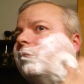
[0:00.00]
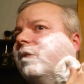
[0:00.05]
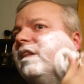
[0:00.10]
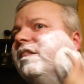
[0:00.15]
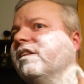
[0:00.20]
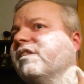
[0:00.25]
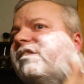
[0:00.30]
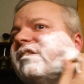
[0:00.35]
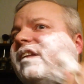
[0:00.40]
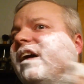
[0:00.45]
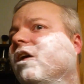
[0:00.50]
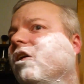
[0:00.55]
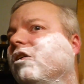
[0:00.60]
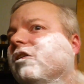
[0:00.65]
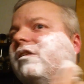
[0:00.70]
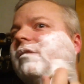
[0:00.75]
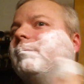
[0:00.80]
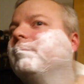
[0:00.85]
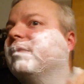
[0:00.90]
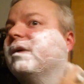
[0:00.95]
than the
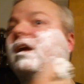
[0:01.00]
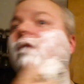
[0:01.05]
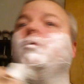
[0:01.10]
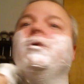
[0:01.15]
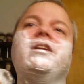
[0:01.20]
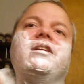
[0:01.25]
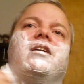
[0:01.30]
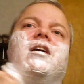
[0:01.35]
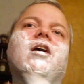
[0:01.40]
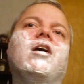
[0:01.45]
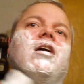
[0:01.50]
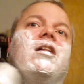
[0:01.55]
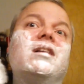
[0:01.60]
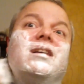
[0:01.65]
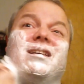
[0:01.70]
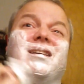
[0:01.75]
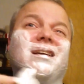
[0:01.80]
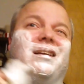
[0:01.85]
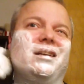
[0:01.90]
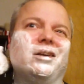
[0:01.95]
Stealth, but I wouldn't call
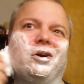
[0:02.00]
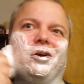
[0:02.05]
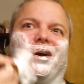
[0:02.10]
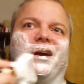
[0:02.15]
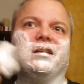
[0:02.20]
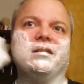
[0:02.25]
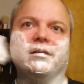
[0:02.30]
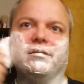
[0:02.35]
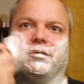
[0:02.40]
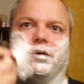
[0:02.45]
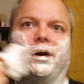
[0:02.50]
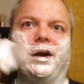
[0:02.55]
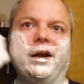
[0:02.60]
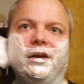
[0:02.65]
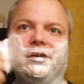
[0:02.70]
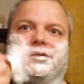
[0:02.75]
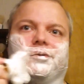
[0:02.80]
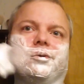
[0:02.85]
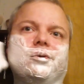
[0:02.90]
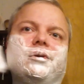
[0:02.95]
it an aggressive
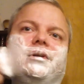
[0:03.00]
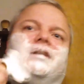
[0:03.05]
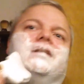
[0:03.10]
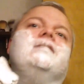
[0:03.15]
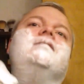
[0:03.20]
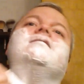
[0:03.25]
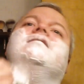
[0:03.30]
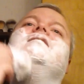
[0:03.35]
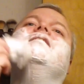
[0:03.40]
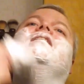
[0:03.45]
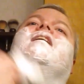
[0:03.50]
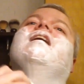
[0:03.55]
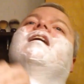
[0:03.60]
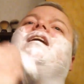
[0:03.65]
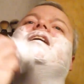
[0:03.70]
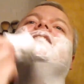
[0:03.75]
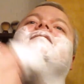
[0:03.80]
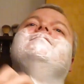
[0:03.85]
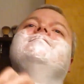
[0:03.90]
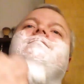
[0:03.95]
razor. It's
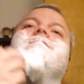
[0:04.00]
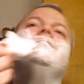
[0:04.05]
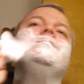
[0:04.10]
not.